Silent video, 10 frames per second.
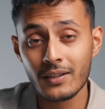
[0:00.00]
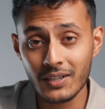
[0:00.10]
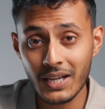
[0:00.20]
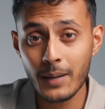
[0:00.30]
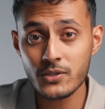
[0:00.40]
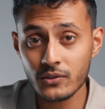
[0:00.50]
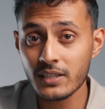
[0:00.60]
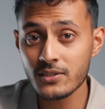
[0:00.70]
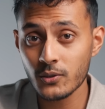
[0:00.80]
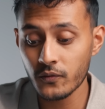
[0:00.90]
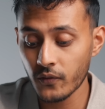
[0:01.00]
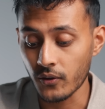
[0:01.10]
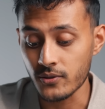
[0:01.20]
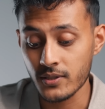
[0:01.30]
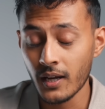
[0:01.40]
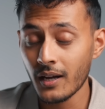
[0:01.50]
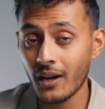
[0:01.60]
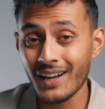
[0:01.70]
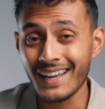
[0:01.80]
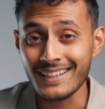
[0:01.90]
the cameras on these two phones
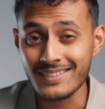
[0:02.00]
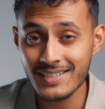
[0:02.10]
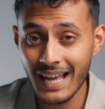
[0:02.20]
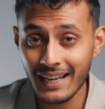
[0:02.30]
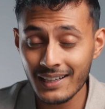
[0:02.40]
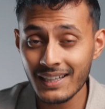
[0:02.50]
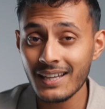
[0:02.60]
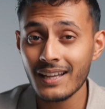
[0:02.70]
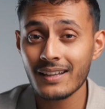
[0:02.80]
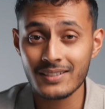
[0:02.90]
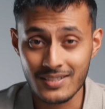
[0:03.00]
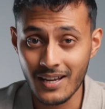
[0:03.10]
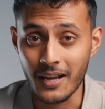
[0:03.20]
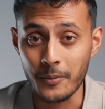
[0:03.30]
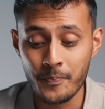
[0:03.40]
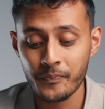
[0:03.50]
are exactly the same,